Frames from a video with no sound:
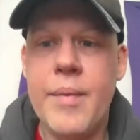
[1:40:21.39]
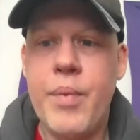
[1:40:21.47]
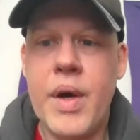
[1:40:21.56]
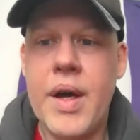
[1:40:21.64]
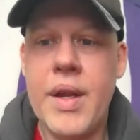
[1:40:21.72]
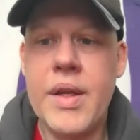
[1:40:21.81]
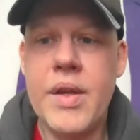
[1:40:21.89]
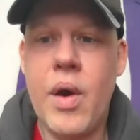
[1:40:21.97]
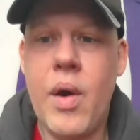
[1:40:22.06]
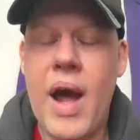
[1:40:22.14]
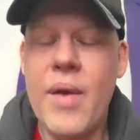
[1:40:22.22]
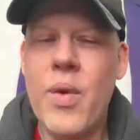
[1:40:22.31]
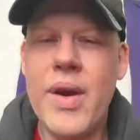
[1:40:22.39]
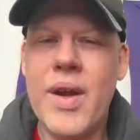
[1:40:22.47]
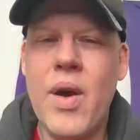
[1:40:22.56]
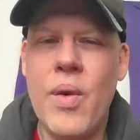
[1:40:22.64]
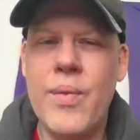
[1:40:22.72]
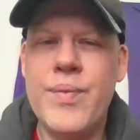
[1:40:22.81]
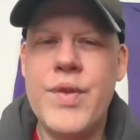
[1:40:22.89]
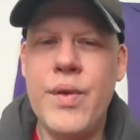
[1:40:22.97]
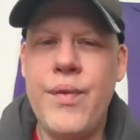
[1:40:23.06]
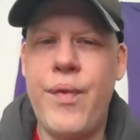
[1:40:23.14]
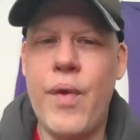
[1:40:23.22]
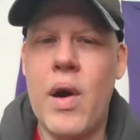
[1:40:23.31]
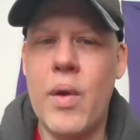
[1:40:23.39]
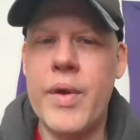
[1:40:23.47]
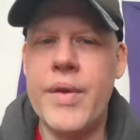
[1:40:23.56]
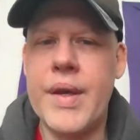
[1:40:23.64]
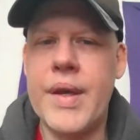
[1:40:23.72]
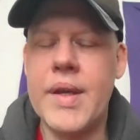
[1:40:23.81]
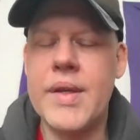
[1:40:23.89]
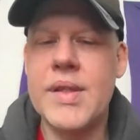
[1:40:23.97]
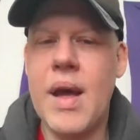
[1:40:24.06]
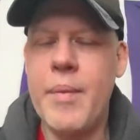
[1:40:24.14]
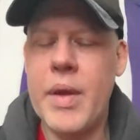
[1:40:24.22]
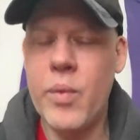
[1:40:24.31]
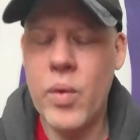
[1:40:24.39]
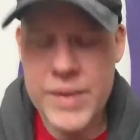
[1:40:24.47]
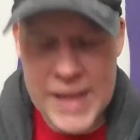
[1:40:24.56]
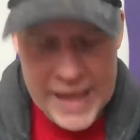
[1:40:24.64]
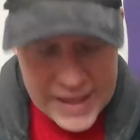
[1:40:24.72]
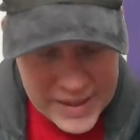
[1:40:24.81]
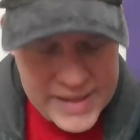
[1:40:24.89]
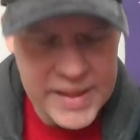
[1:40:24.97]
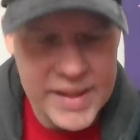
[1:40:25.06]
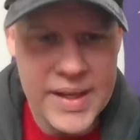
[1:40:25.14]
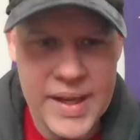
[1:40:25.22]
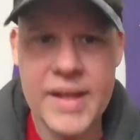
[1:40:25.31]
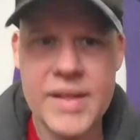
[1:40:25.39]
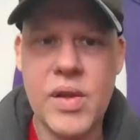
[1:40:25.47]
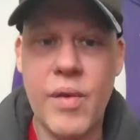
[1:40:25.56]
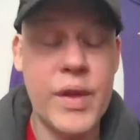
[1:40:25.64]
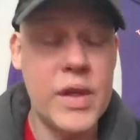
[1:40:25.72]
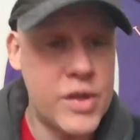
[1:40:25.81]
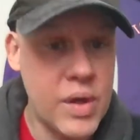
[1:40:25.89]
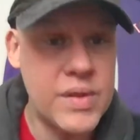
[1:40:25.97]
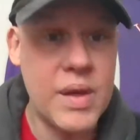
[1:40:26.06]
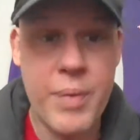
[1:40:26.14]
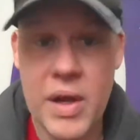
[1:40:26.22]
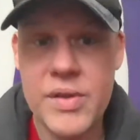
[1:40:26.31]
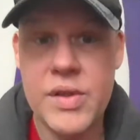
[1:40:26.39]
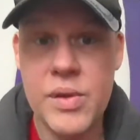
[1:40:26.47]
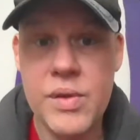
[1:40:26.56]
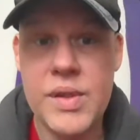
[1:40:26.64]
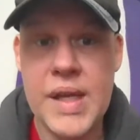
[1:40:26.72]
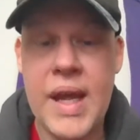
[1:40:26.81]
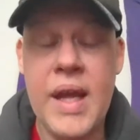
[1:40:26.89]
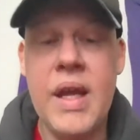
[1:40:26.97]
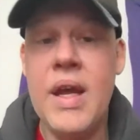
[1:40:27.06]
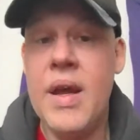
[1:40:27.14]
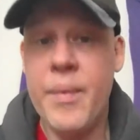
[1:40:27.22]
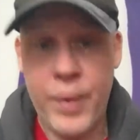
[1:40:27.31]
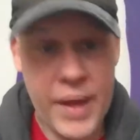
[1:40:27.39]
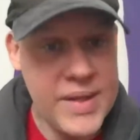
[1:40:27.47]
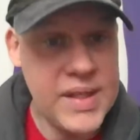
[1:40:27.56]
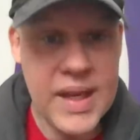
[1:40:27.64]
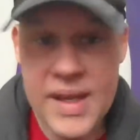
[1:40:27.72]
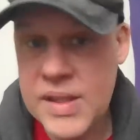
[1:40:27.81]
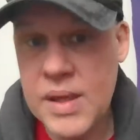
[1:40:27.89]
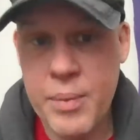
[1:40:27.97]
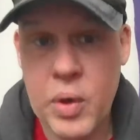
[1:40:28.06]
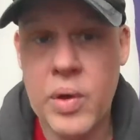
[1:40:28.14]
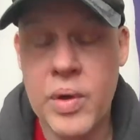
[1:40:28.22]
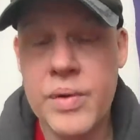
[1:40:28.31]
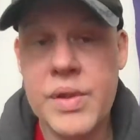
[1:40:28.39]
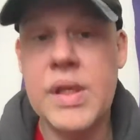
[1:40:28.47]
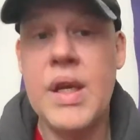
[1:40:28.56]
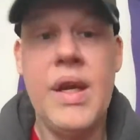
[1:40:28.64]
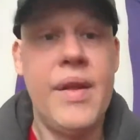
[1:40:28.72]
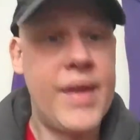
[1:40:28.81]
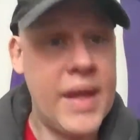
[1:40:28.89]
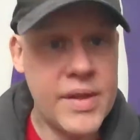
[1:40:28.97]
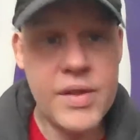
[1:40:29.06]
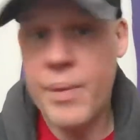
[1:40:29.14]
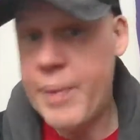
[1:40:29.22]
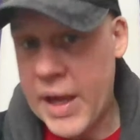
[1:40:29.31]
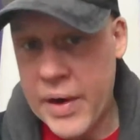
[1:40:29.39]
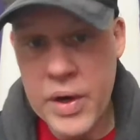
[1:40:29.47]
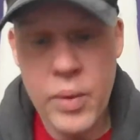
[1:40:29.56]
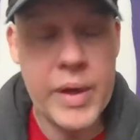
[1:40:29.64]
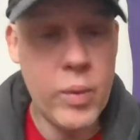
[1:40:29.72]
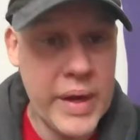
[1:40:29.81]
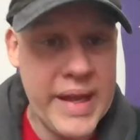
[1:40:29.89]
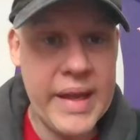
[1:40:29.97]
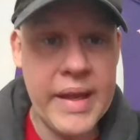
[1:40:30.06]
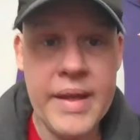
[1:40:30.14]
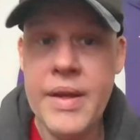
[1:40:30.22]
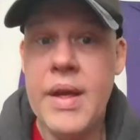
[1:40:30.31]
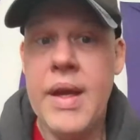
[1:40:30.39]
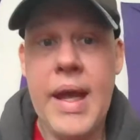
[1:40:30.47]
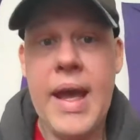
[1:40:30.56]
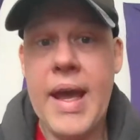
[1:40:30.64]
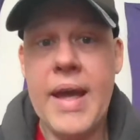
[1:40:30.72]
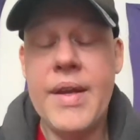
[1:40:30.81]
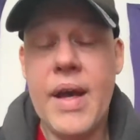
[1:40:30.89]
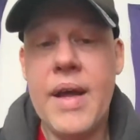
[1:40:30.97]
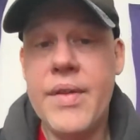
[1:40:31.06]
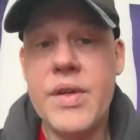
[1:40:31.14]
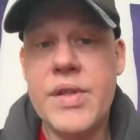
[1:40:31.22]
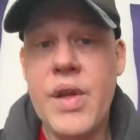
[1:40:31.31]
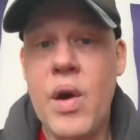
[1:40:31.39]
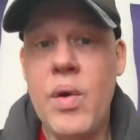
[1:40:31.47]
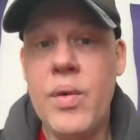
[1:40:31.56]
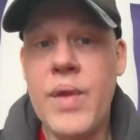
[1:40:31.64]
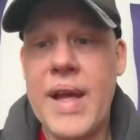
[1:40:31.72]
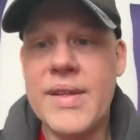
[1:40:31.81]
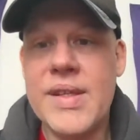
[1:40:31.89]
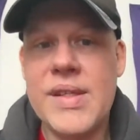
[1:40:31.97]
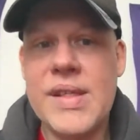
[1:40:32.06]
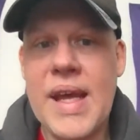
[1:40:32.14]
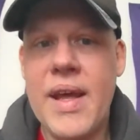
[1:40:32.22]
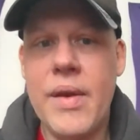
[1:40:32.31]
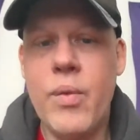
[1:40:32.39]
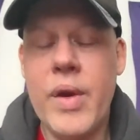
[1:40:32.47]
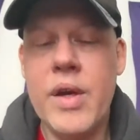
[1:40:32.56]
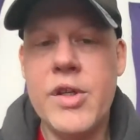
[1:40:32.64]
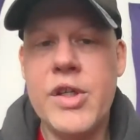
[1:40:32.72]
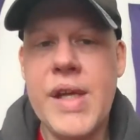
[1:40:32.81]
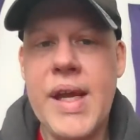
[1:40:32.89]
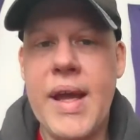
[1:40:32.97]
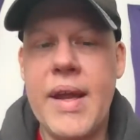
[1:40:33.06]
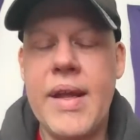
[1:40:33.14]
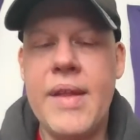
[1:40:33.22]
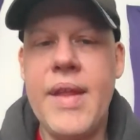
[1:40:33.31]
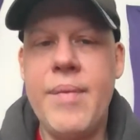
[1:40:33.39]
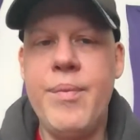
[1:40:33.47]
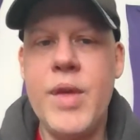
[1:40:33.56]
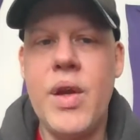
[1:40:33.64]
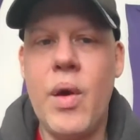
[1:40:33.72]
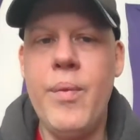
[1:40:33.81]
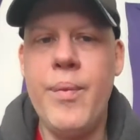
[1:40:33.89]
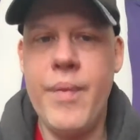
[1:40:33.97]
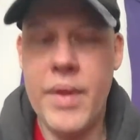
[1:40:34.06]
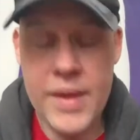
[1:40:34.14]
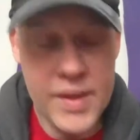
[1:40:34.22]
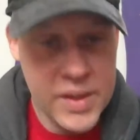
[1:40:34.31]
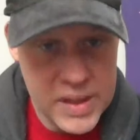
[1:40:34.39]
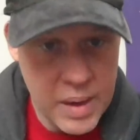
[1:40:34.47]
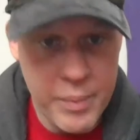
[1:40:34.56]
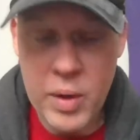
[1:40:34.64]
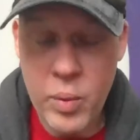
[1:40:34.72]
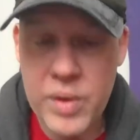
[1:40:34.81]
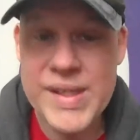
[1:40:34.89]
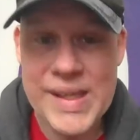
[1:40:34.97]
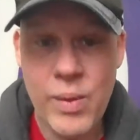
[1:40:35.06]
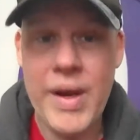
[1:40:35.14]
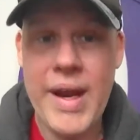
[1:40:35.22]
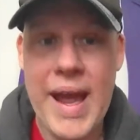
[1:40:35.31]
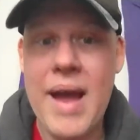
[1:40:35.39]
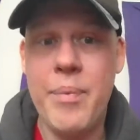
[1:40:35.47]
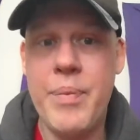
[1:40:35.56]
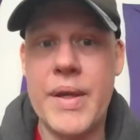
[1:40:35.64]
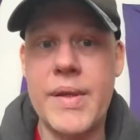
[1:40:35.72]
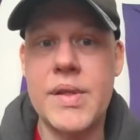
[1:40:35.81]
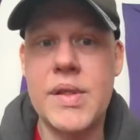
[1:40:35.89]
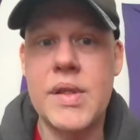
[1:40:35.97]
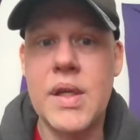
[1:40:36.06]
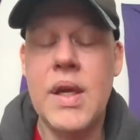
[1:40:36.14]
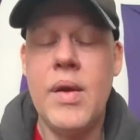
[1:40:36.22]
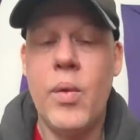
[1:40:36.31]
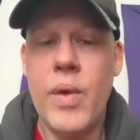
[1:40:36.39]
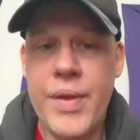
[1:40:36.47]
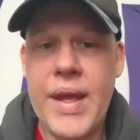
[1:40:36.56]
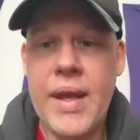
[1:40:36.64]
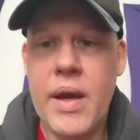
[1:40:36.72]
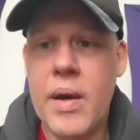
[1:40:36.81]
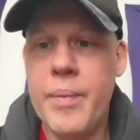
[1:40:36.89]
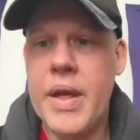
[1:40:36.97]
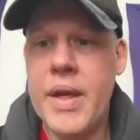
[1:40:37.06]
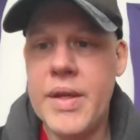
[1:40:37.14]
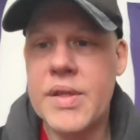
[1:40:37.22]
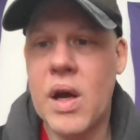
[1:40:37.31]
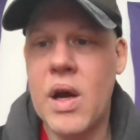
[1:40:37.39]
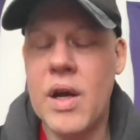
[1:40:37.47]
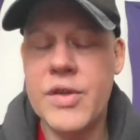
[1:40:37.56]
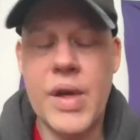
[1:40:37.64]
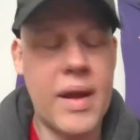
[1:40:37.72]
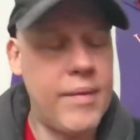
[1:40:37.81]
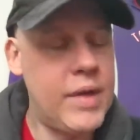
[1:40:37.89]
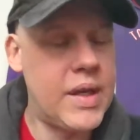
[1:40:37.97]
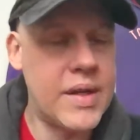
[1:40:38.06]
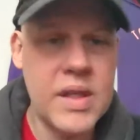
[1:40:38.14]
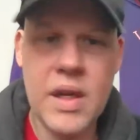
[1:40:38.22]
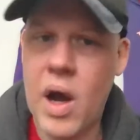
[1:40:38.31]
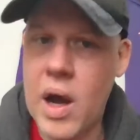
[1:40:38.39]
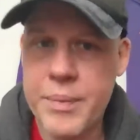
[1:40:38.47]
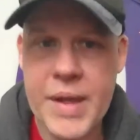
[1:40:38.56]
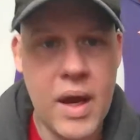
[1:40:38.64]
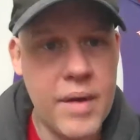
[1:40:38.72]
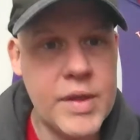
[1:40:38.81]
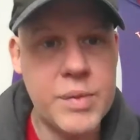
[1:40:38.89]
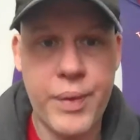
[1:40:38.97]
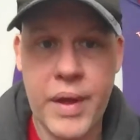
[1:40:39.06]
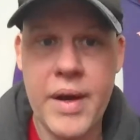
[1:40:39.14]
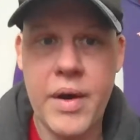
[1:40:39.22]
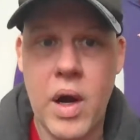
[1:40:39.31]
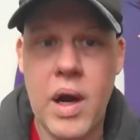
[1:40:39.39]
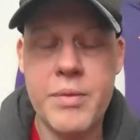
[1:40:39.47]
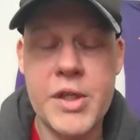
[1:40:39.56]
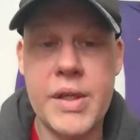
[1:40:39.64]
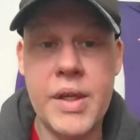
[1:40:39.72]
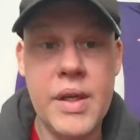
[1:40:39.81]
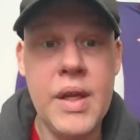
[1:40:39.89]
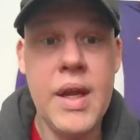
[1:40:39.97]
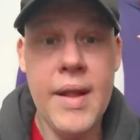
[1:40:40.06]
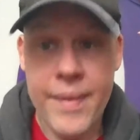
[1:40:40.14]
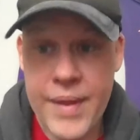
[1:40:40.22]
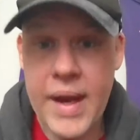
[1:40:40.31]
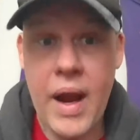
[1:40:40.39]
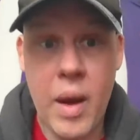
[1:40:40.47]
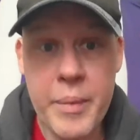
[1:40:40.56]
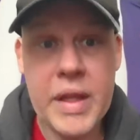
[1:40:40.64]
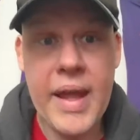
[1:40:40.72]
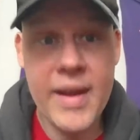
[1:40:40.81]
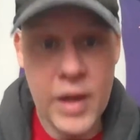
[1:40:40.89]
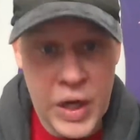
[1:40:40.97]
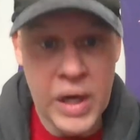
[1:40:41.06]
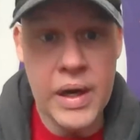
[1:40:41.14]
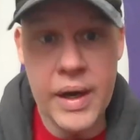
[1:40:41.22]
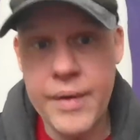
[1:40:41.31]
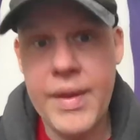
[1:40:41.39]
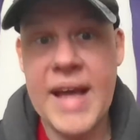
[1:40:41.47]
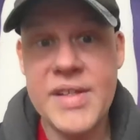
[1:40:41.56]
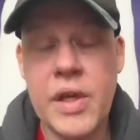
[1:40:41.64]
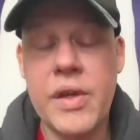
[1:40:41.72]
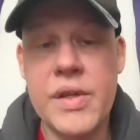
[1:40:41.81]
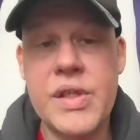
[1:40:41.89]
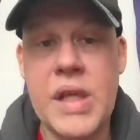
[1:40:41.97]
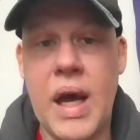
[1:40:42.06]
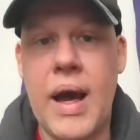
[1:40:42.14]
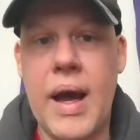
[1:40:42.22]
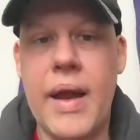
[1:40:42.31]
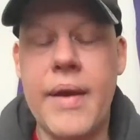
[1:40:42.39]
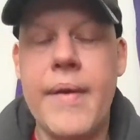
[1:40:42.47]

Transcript: But, I don't want to go too far with this. I mean, we'll take it as it is. Hopefully he shows up on Tuesday, plays against the Bulls. Things are better. We win. And there's no, like, dissent and weird shit. And then, in the summer, we'll see what happens with him in his contract. If he doesn't opt out of his player option, then I'll be like, good. That's a good sign.